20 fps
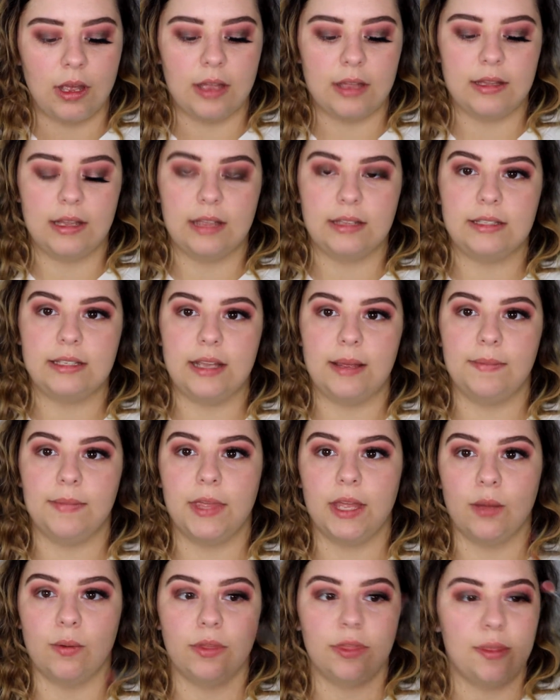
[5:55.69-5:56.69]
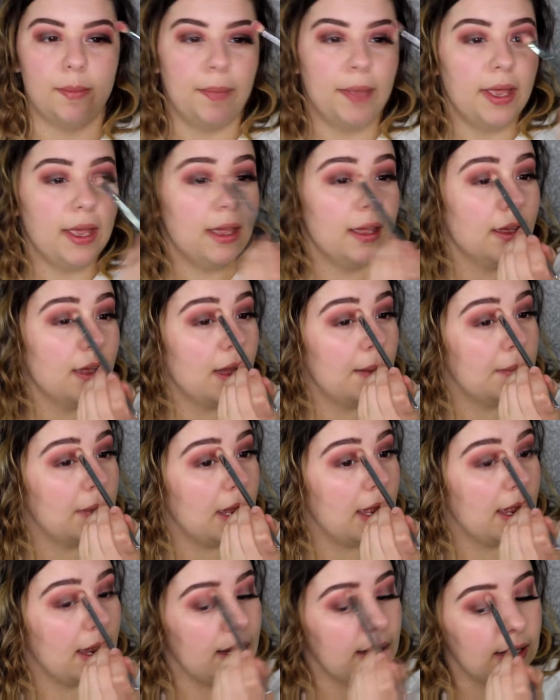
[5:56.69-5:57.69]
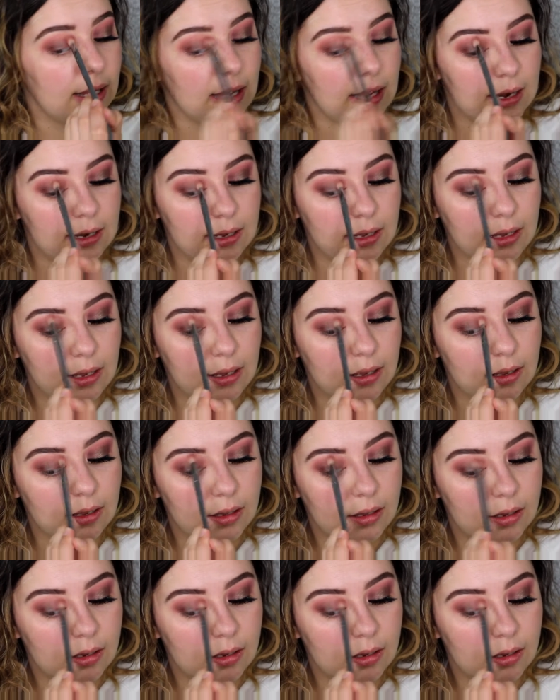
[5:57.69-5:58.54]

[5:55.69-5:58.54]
And then same thing with the pink. I'm not adding any.